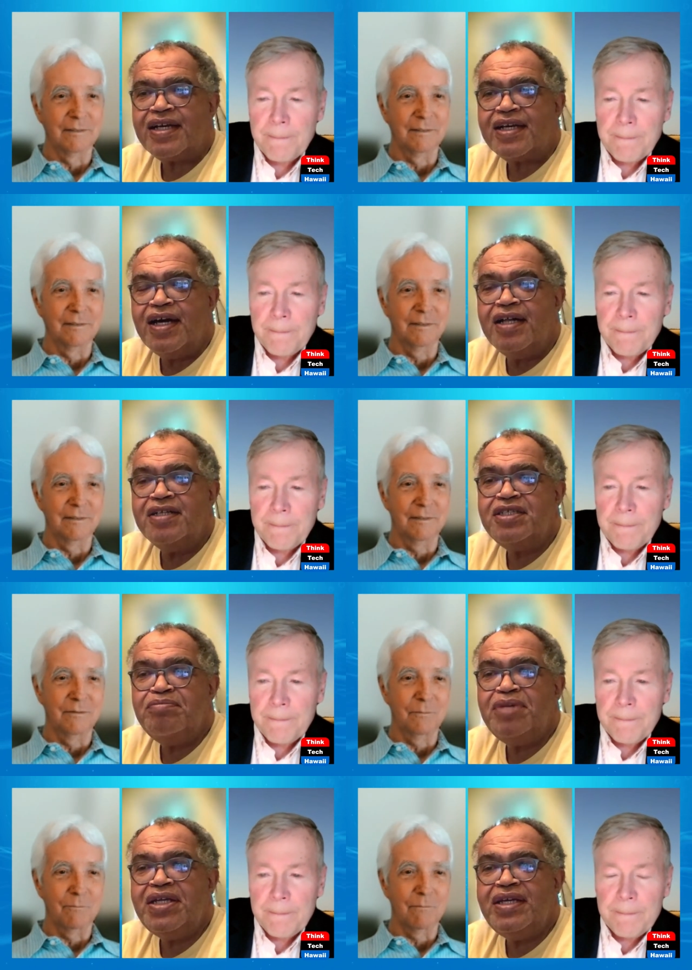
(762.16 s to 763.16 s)
Speaker 1: technology
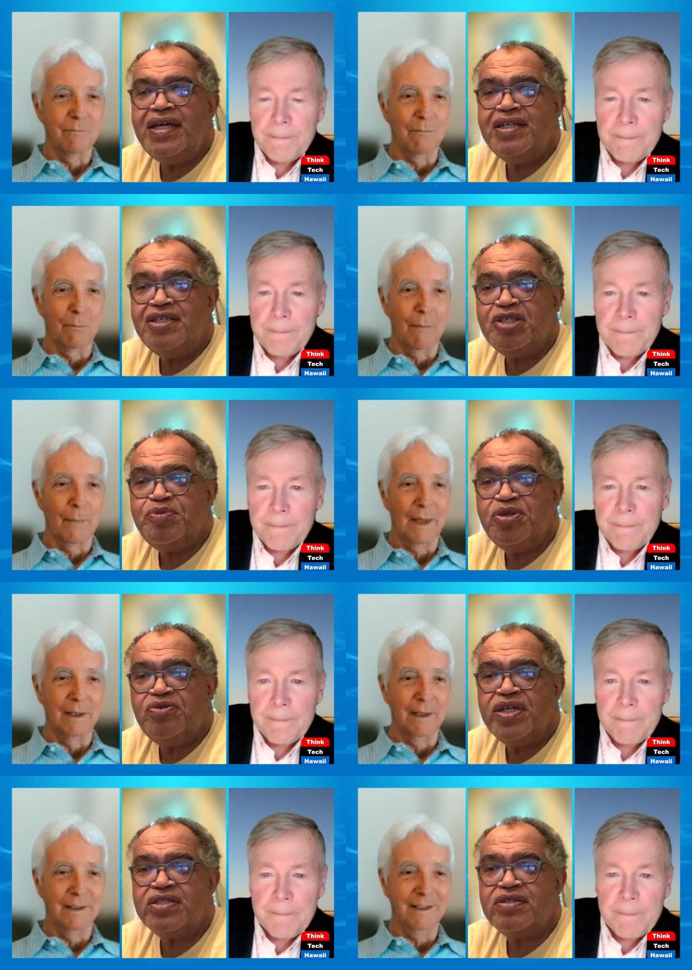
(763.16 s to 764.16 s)
mediated dispute
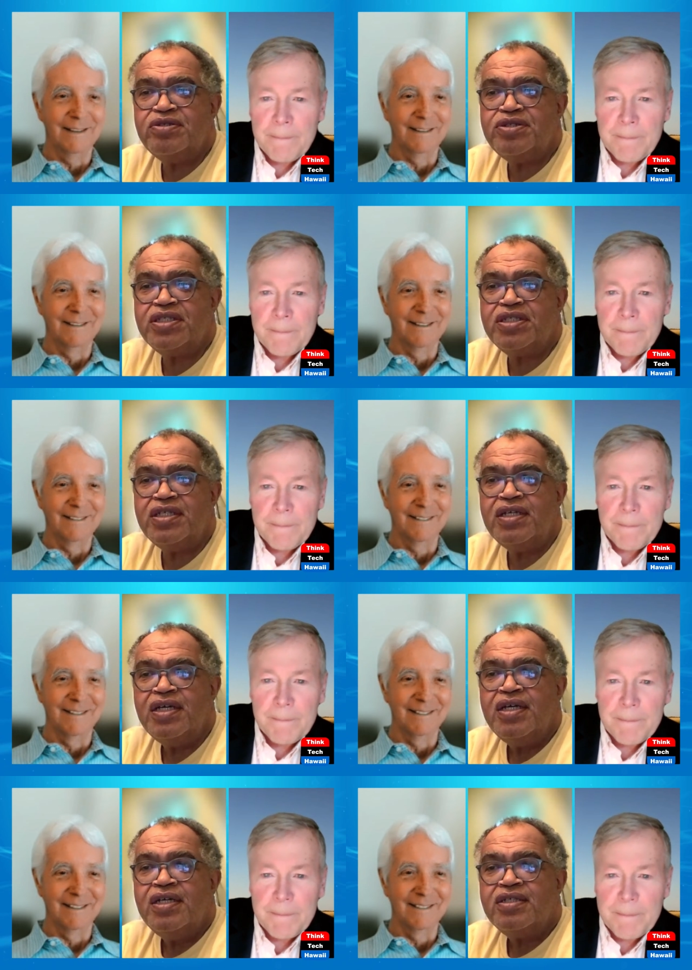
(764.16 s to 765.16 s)
resolution and
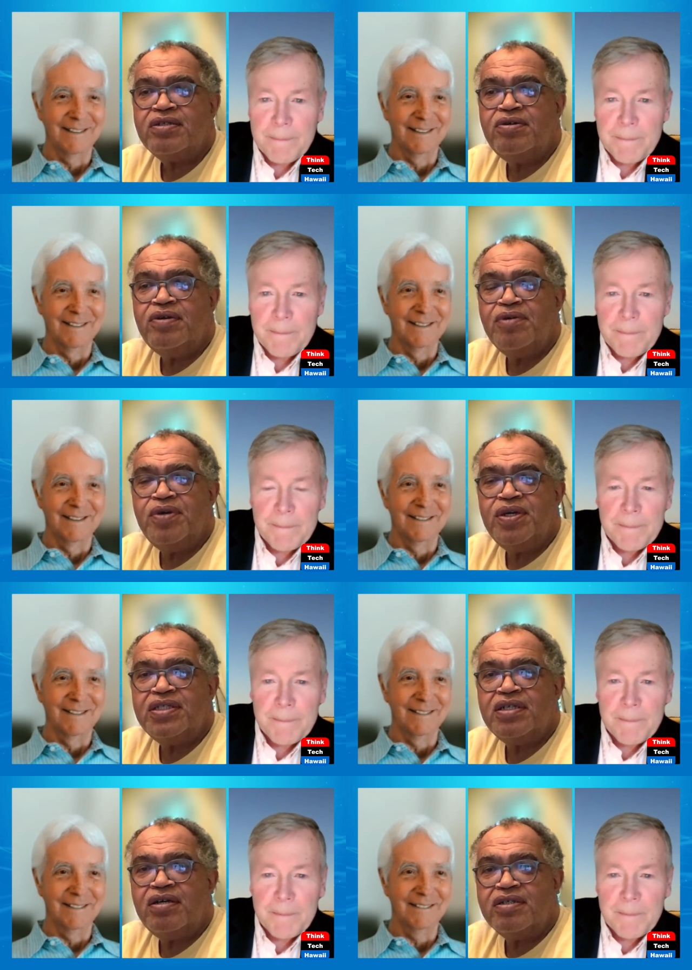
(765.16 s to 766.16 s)
so I
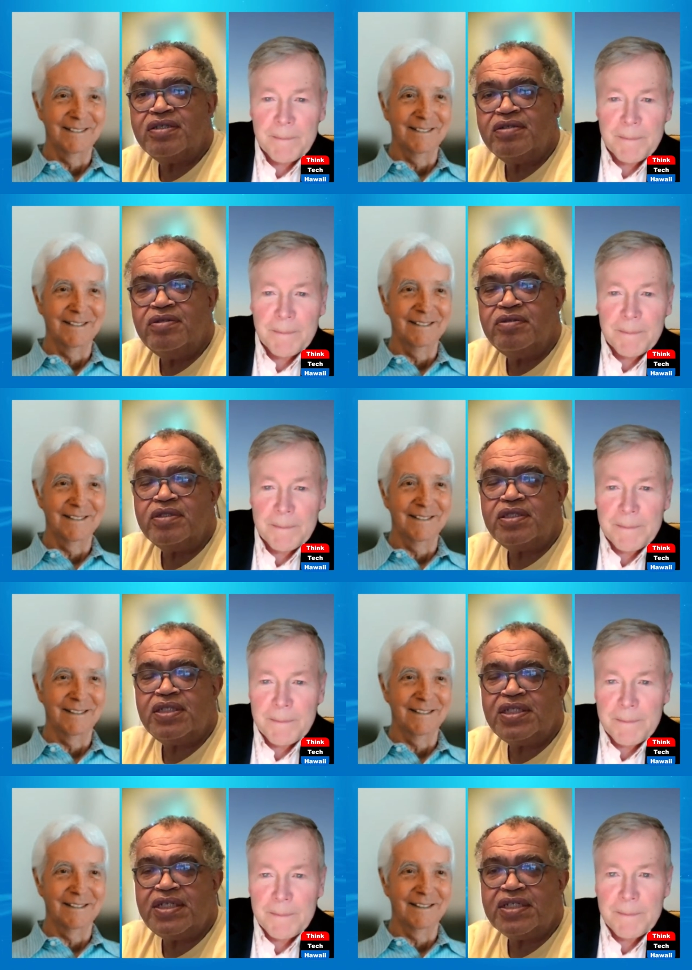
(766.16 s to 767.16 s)
wanted to also
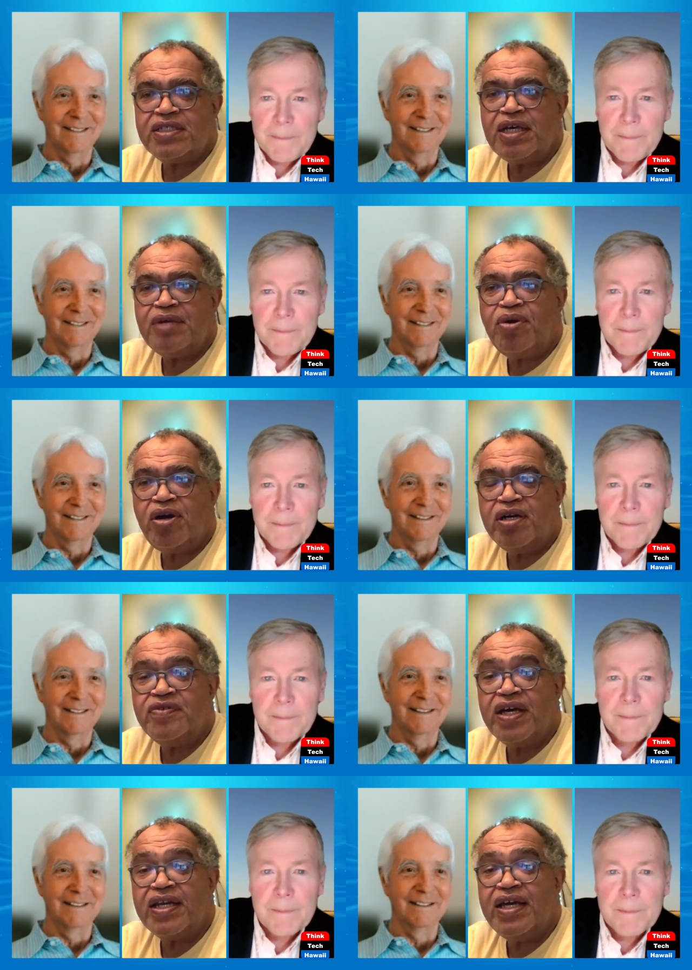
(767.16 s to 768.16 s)
suggest that part
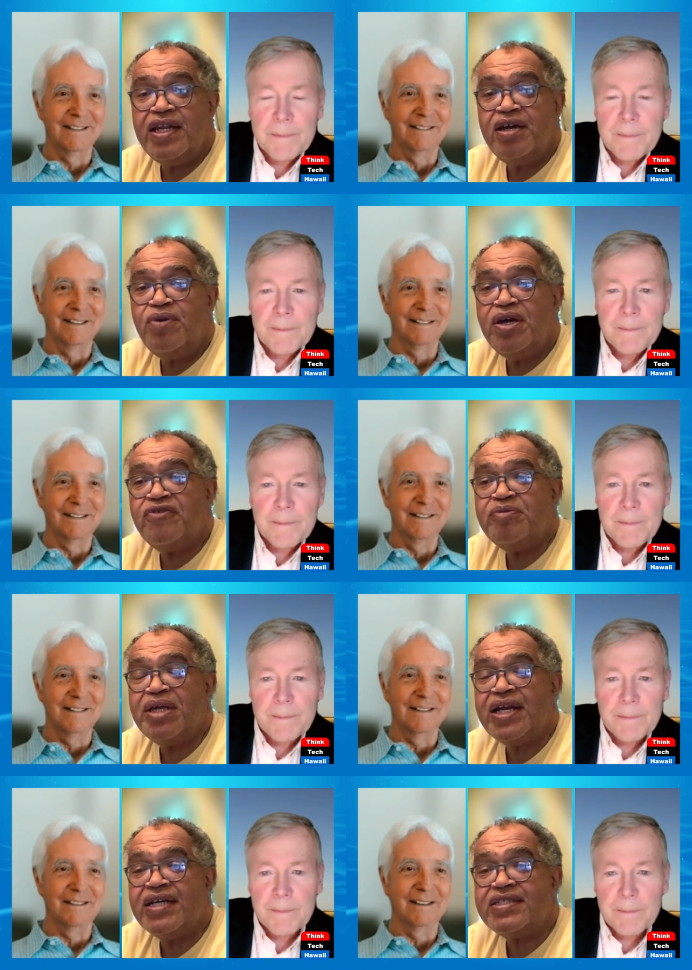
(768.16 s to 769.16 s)
of that getting away from
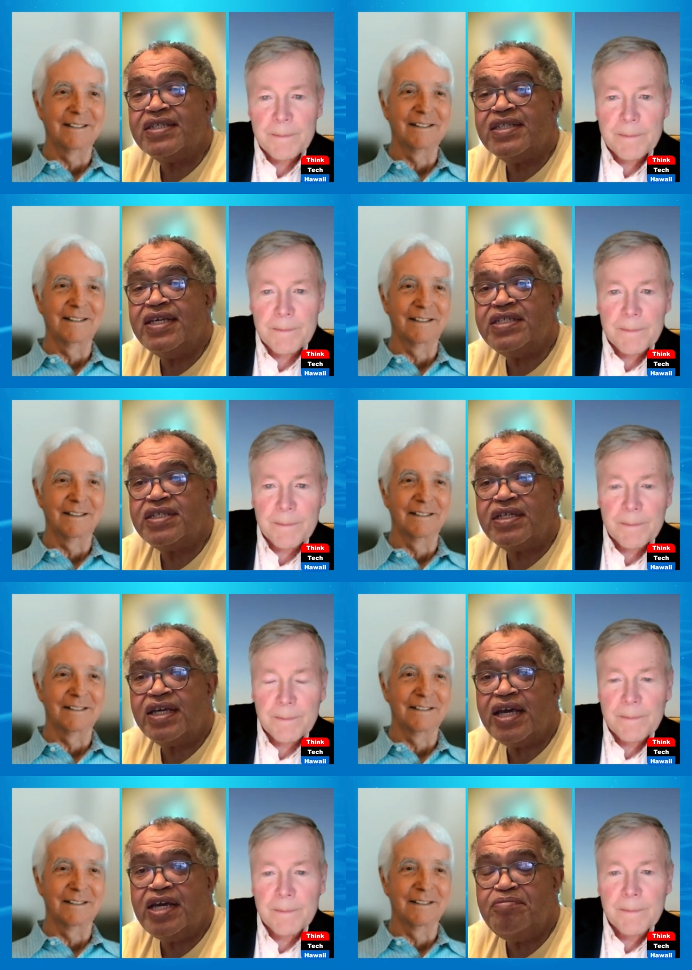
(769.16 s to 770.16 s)
that isolation
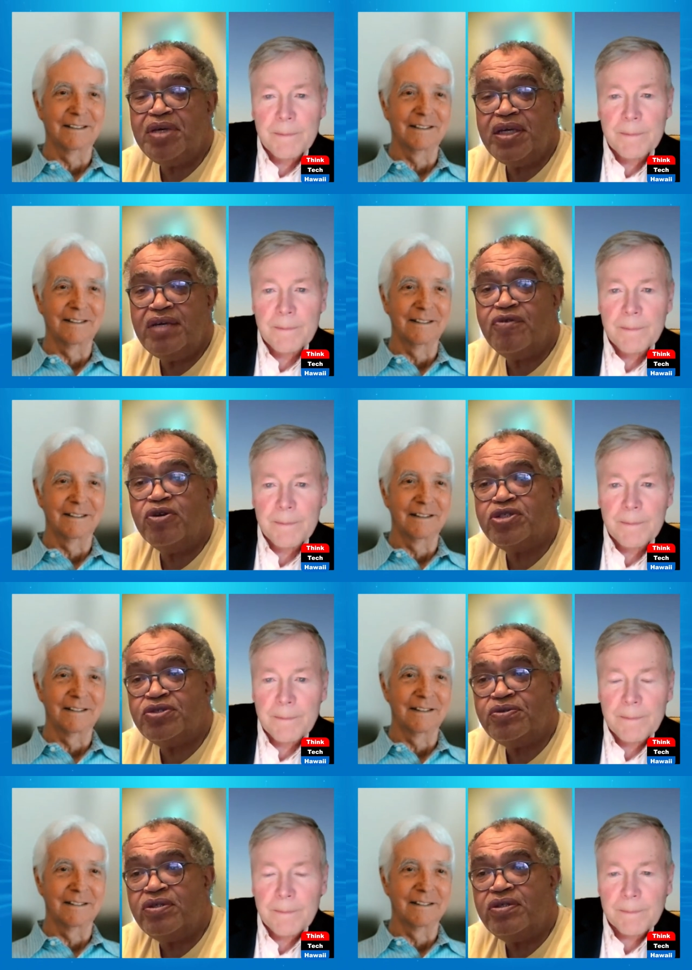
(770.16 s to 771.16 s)
can be
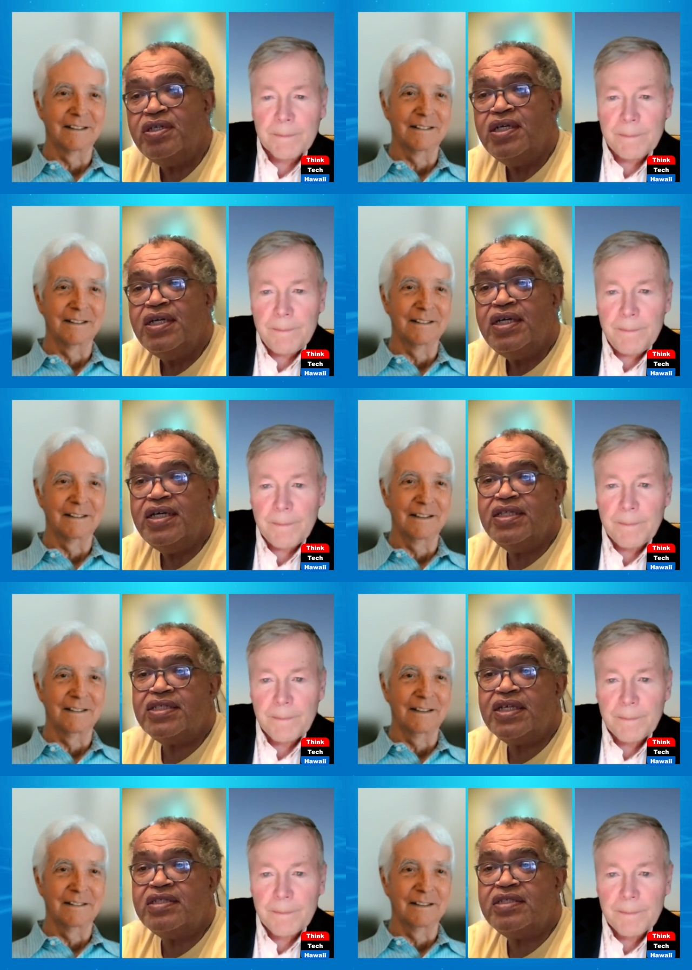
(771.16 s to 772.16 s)
virtual in the
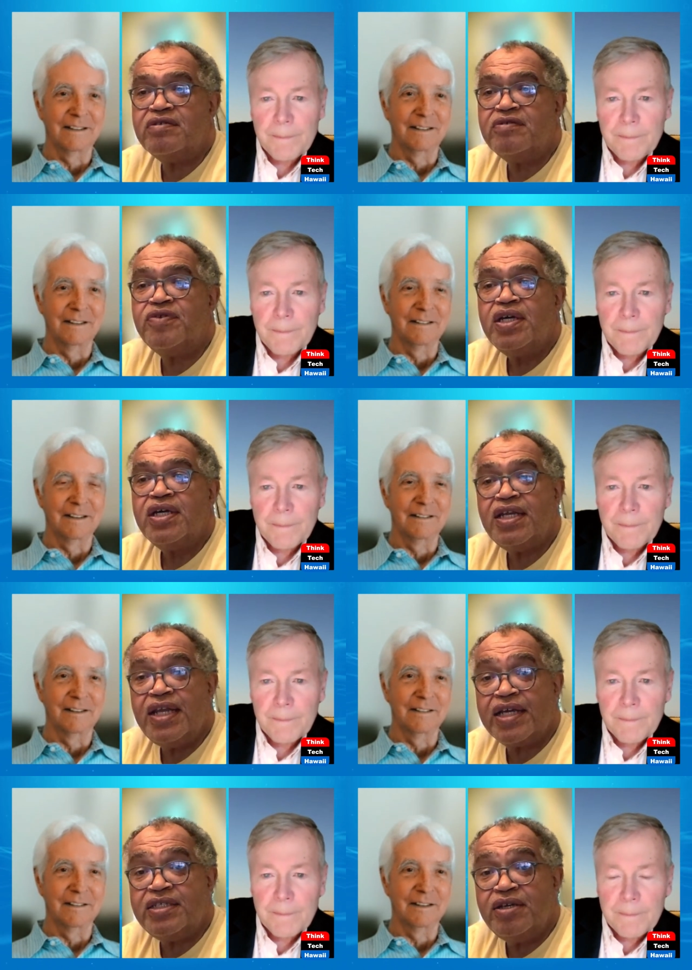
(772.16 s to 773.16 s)
sense of
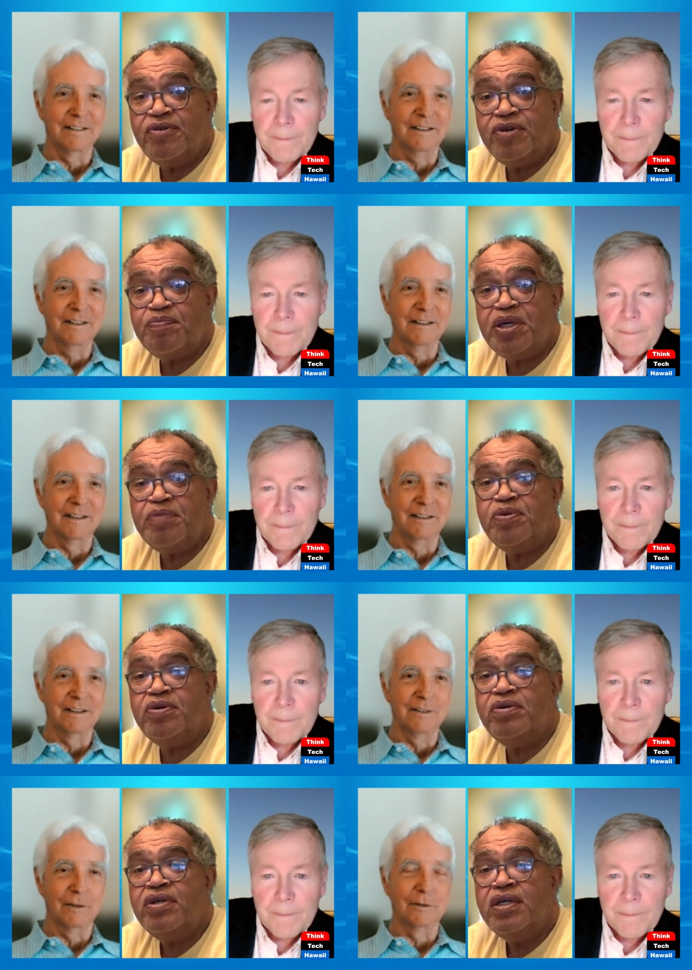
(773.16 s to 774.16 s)
connecting with
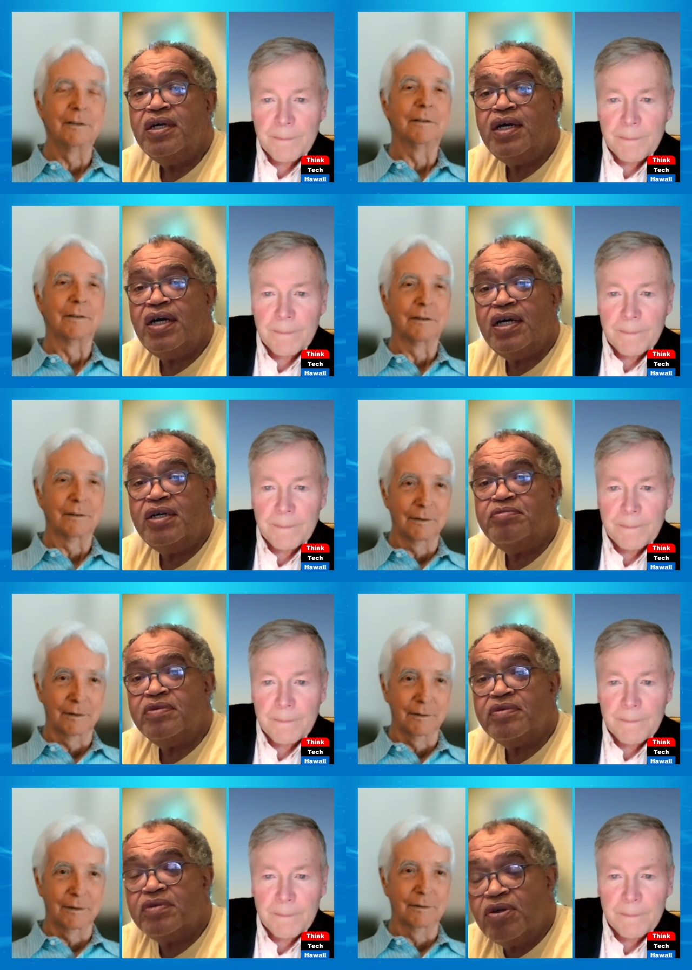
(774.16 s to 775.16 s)
people, um,
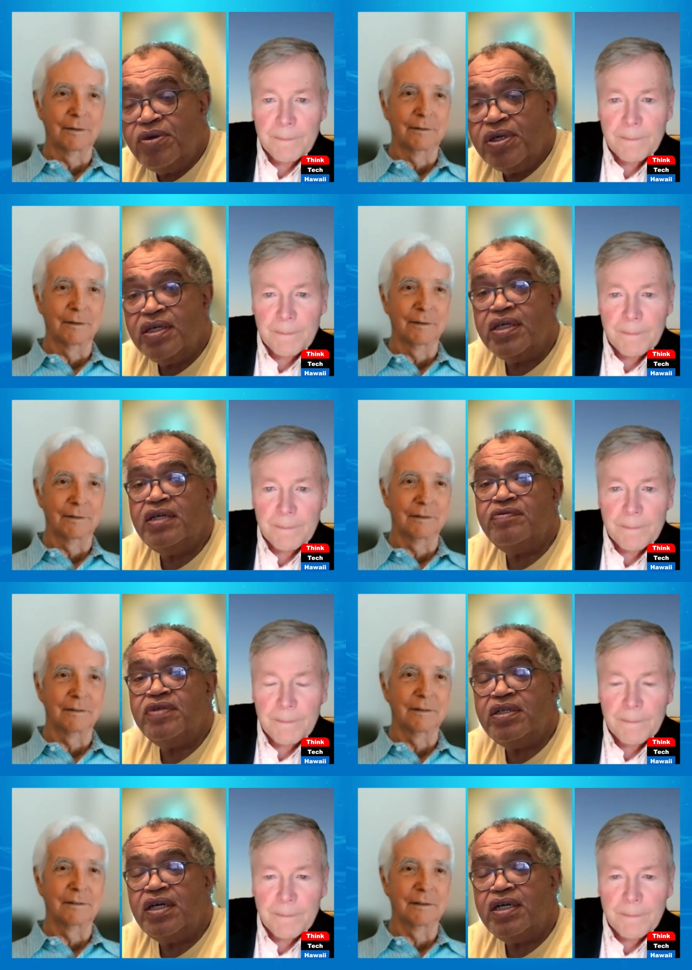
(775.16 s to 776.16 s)
going even
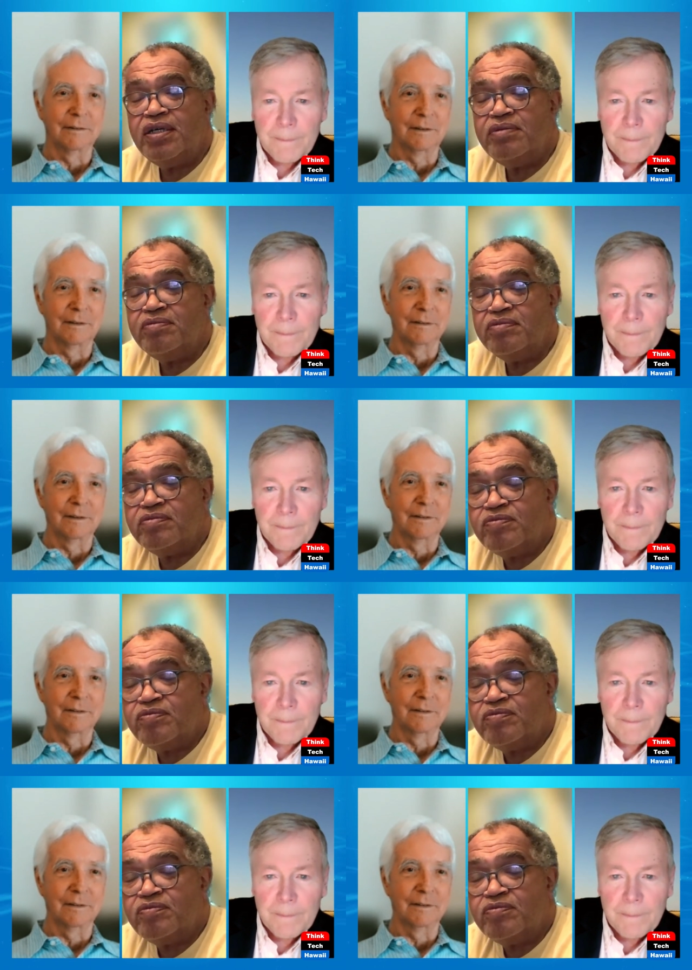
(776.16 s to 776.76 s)
um,